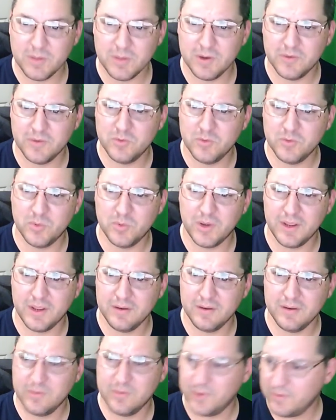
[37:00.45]
2.8 or
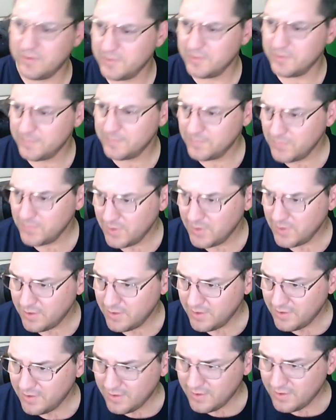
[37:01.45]
whatever.
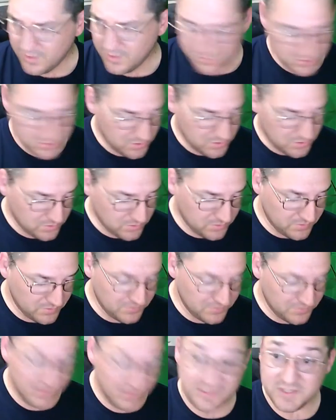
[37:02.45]
So
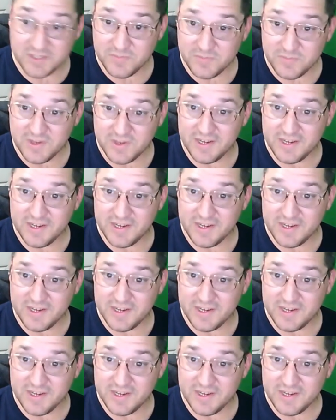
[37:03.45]
that's something neat to